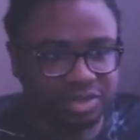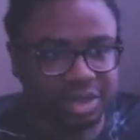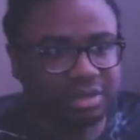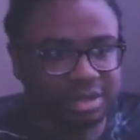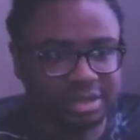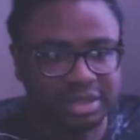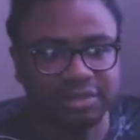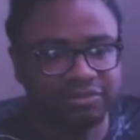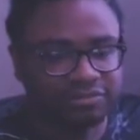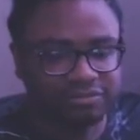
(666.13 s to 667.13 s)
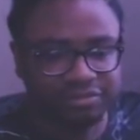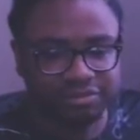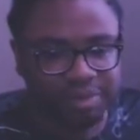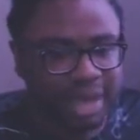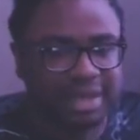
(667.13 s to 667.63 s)
itself,
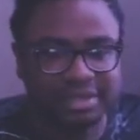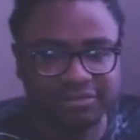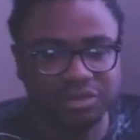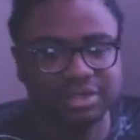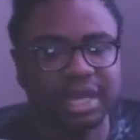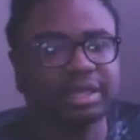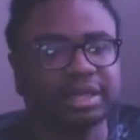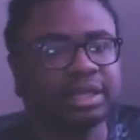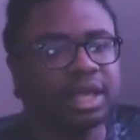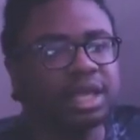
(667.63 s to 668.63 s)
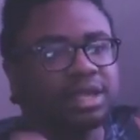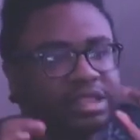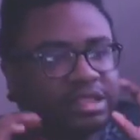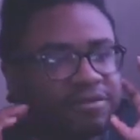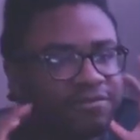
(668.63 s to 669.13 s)
past the voice acting,
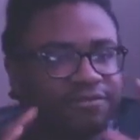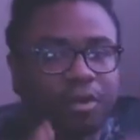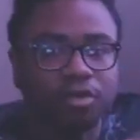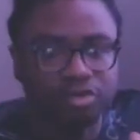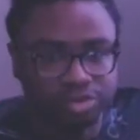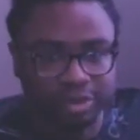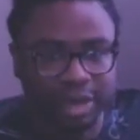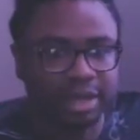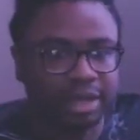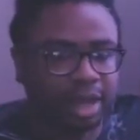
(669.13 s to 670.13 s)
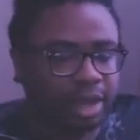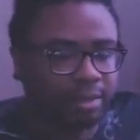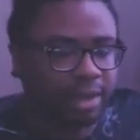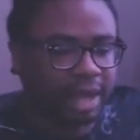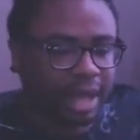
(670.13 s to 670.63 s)
the vocal track,
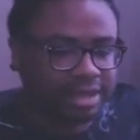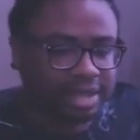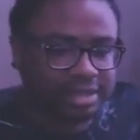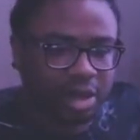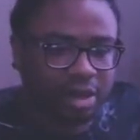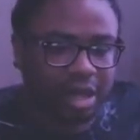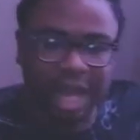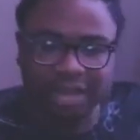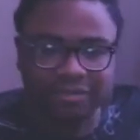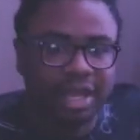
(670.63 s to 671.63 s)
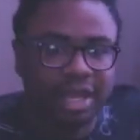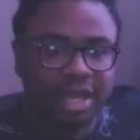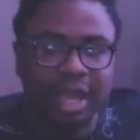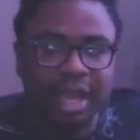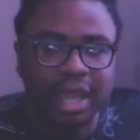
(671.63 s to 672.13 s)
I think it's called Lifelight,
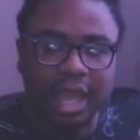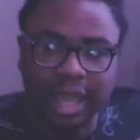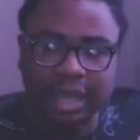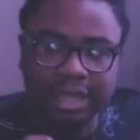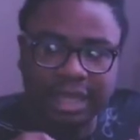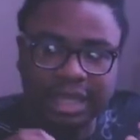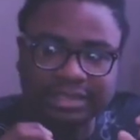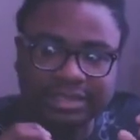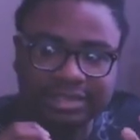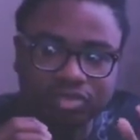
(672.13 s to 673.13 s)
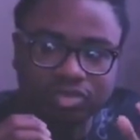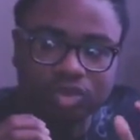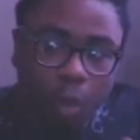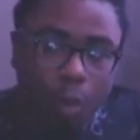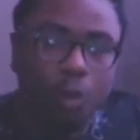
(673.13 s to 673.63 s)
and it's
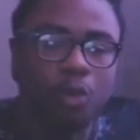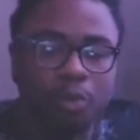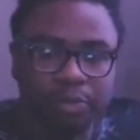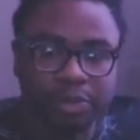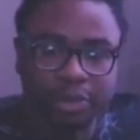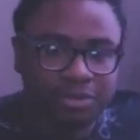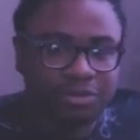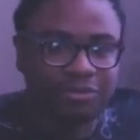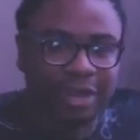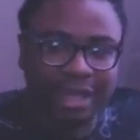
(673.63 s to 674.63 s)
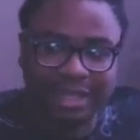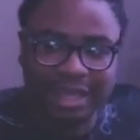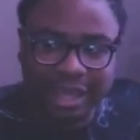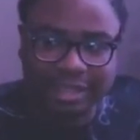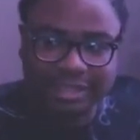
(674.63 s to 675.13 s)
so beautiful.
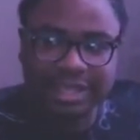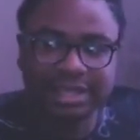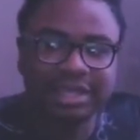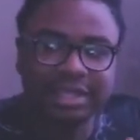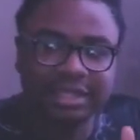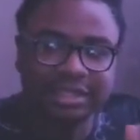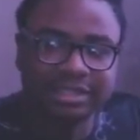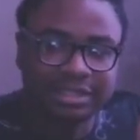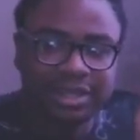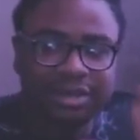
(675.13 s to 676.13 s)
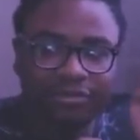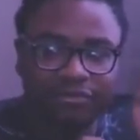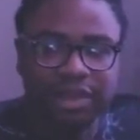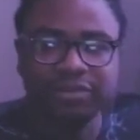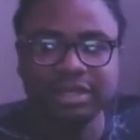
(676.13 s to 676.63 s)
Like I said, it's
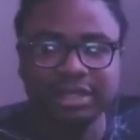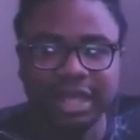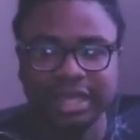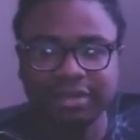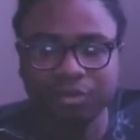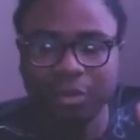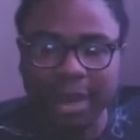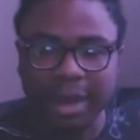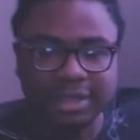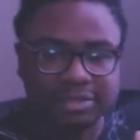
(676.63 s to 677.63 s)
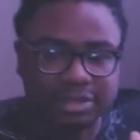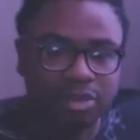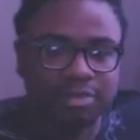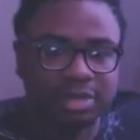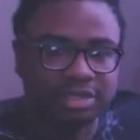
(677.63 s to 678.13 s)
very, like, it reminds me so
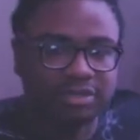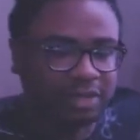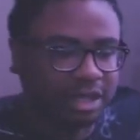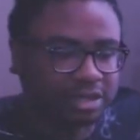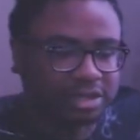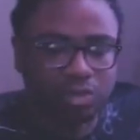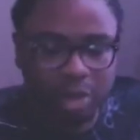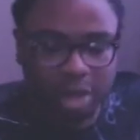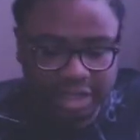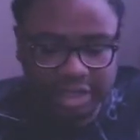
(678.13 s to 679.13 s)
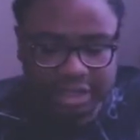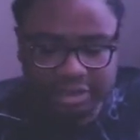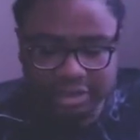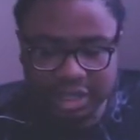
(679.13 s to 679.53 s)
much of Square Enix,